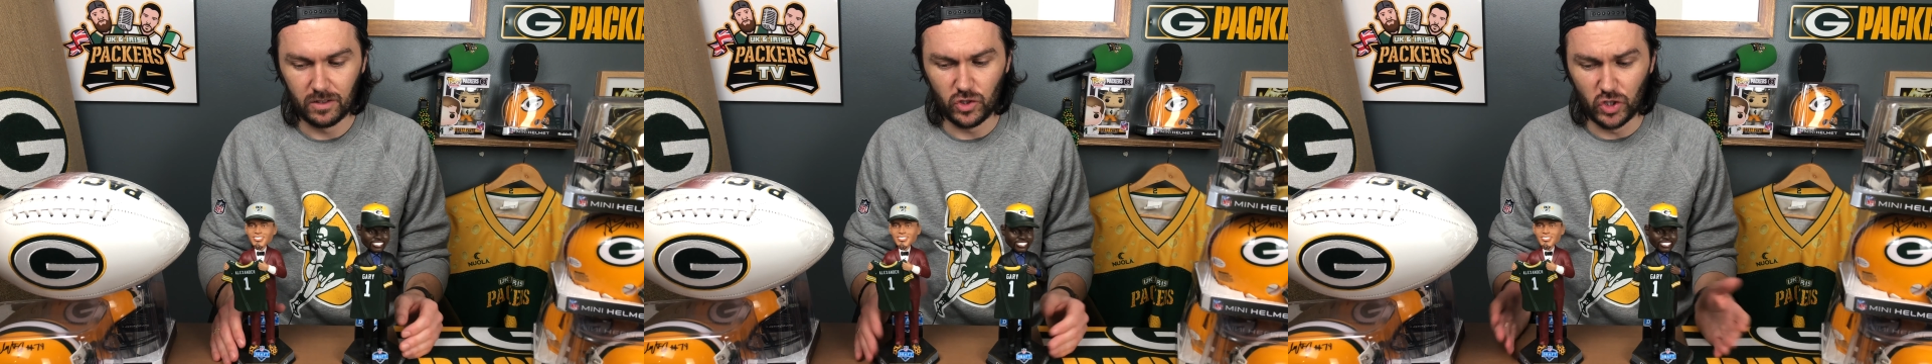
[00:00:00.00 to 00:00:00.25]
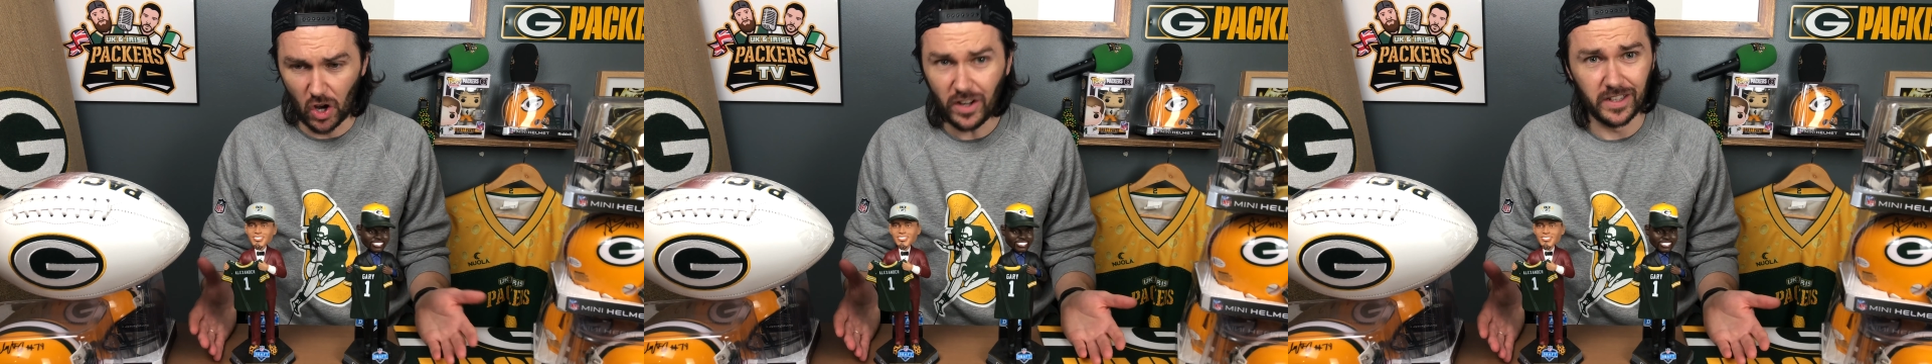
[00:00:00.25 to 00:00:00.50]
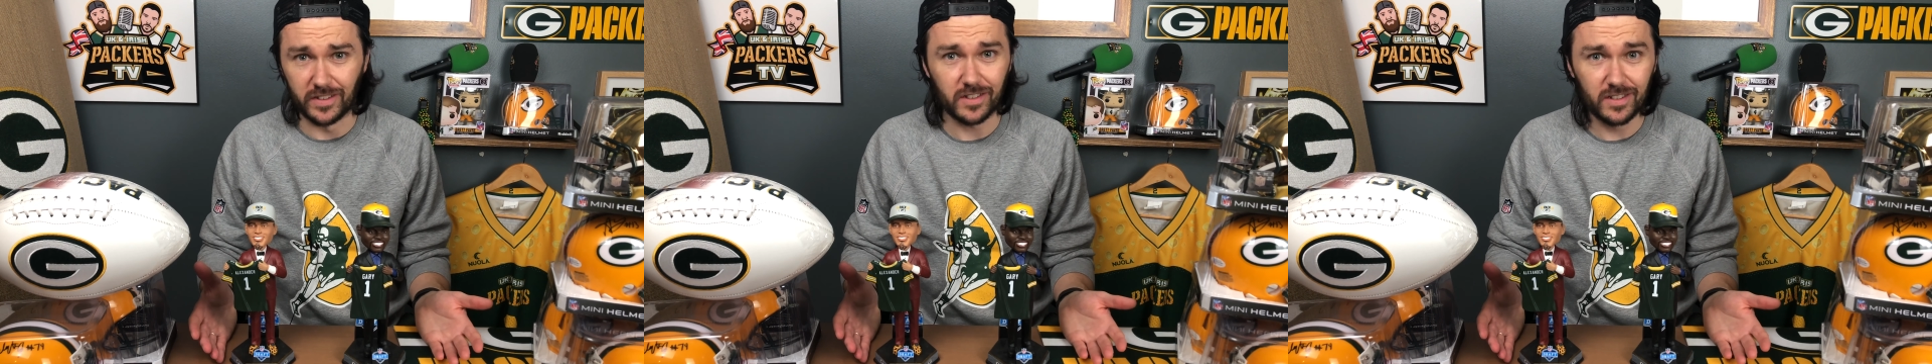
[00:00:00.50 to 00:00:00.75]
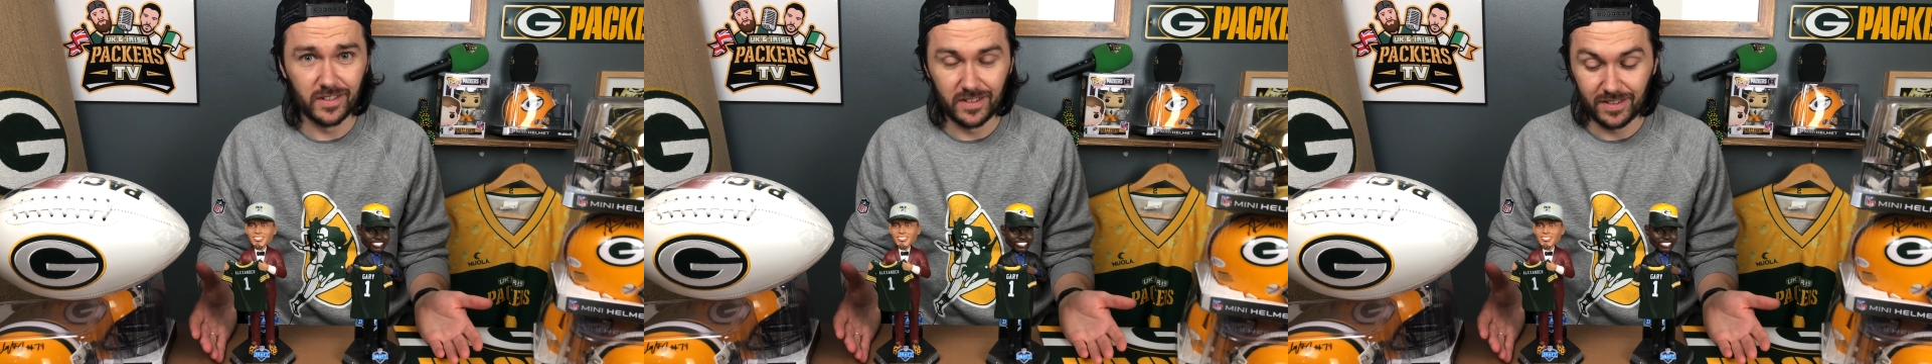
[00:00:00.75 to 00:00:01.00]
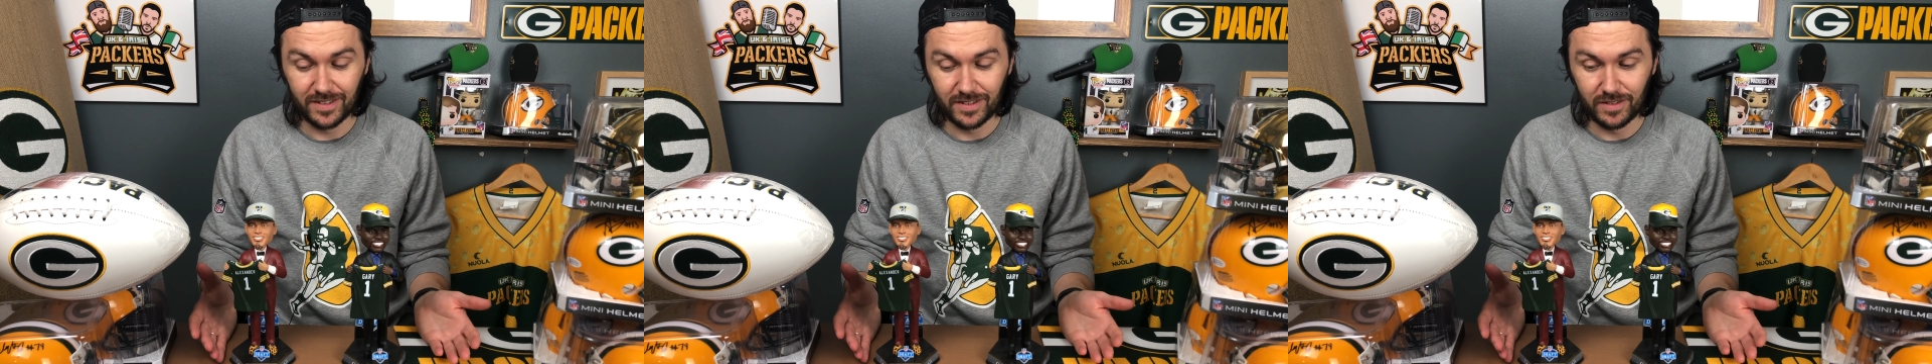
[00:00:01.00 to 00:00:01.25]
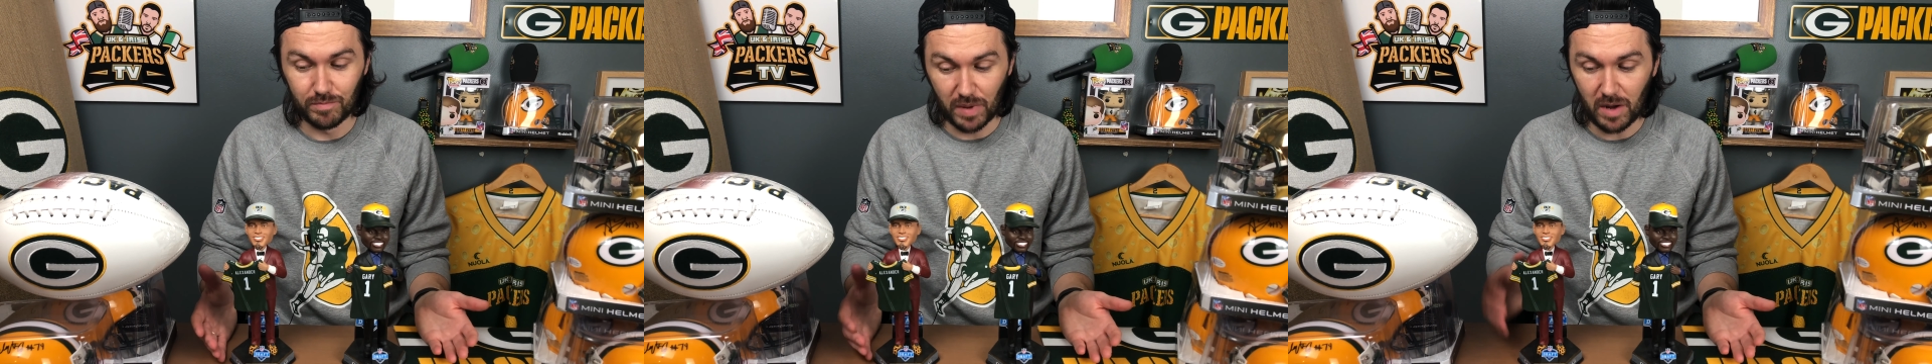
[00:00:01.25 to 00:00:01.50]
giant
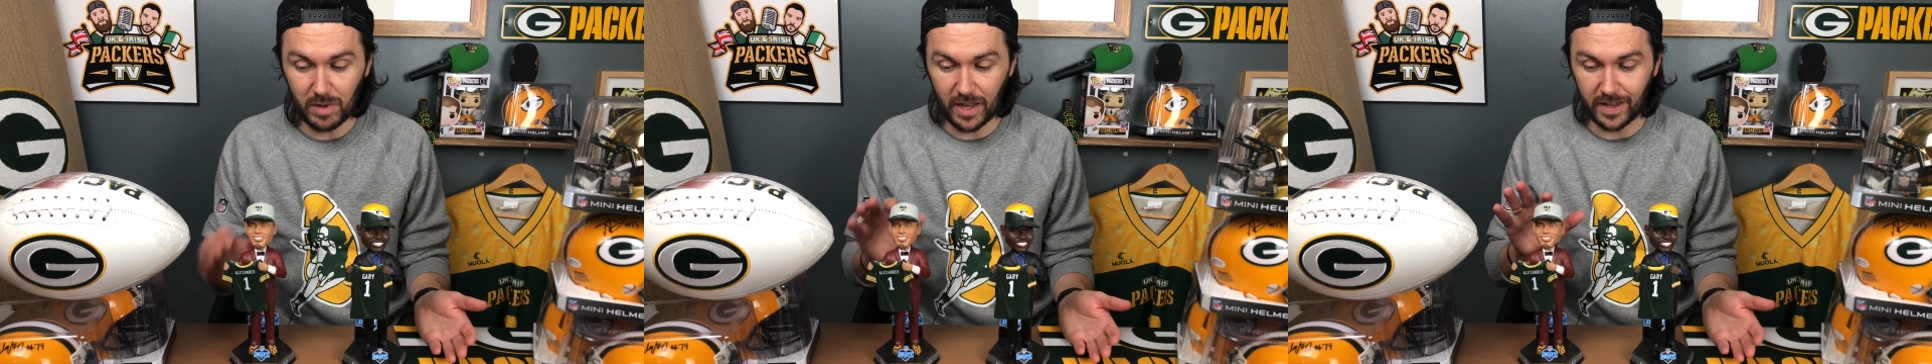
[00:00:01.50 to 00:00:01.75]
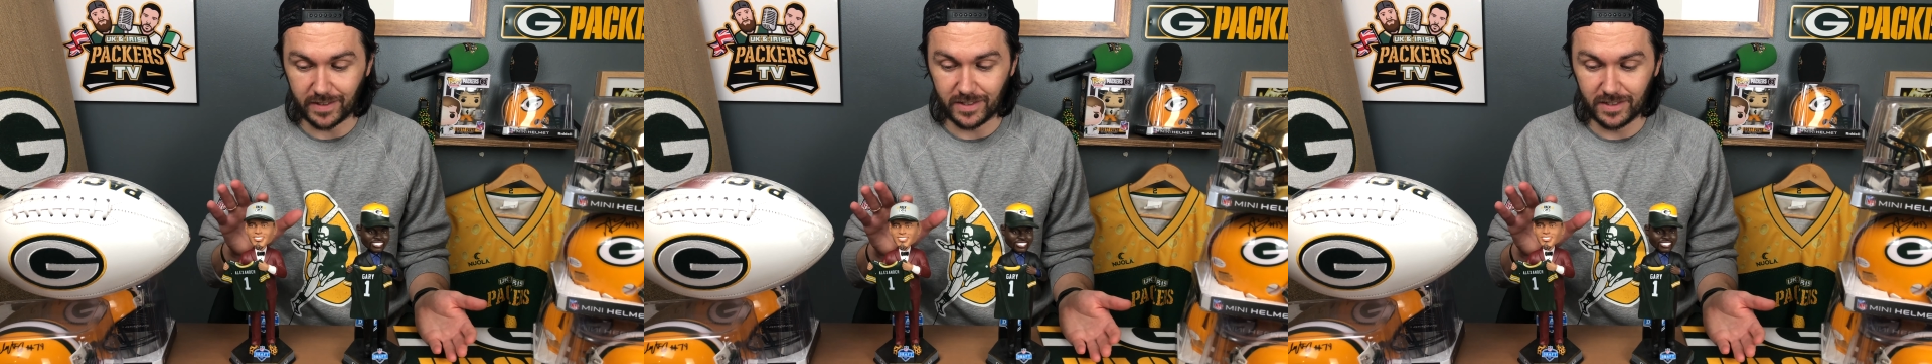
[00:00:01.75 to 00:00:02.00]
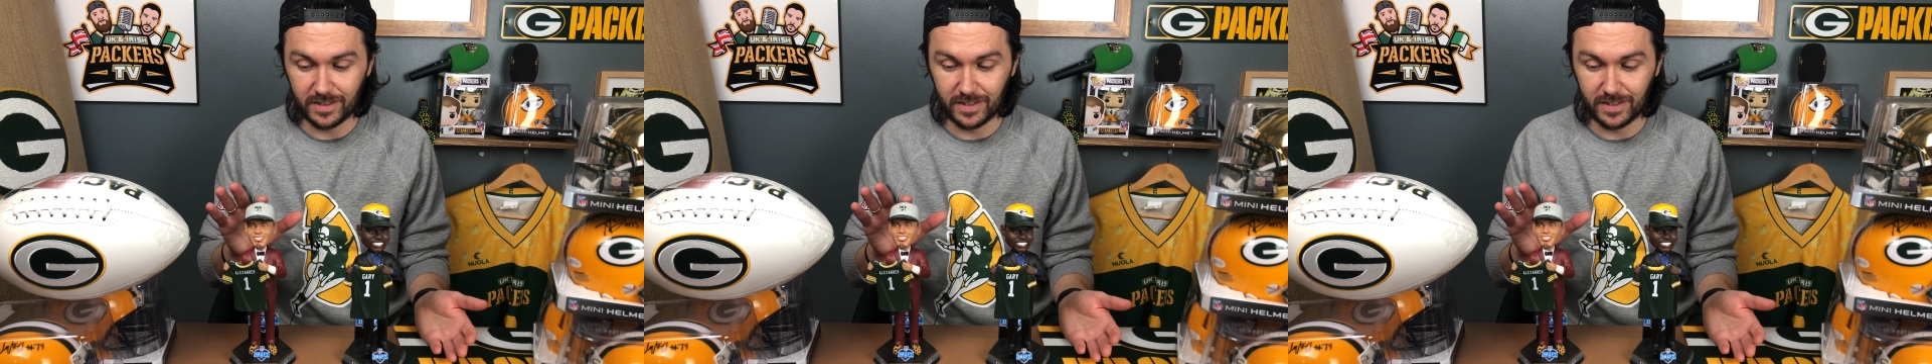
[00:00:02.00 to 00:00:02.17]
Bobble Heads.